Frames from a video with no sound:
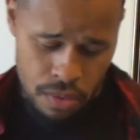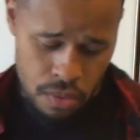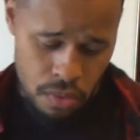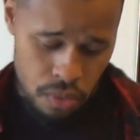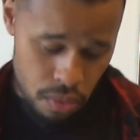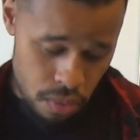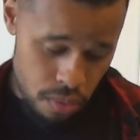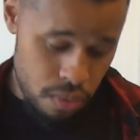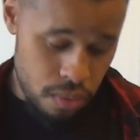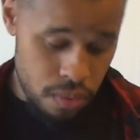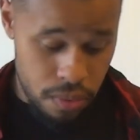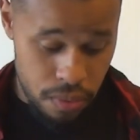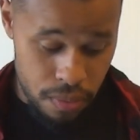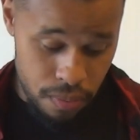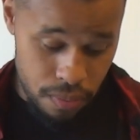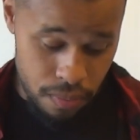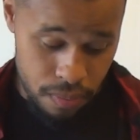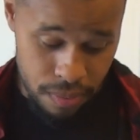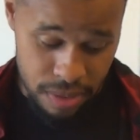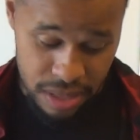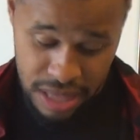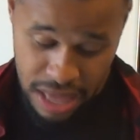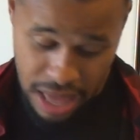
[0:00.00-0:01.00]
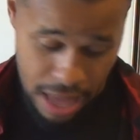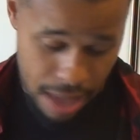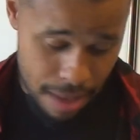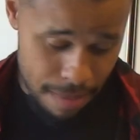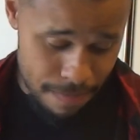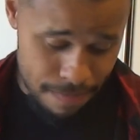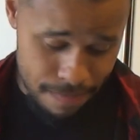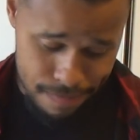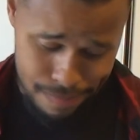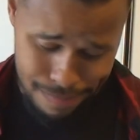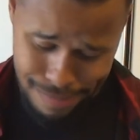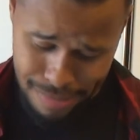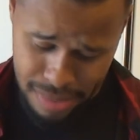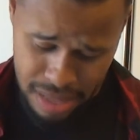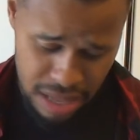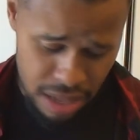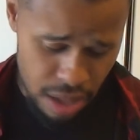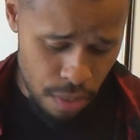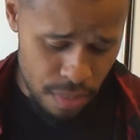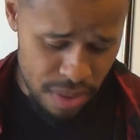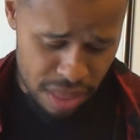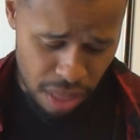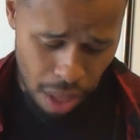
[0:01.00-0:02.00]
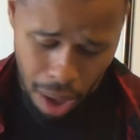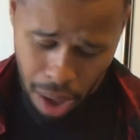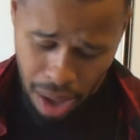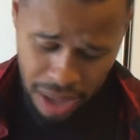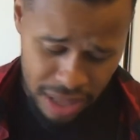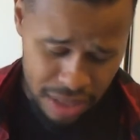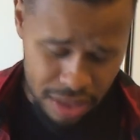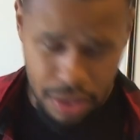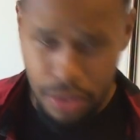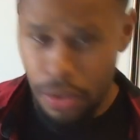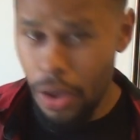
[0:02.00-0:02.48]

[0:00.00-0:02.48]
Whew. Yeah. You know, it's high to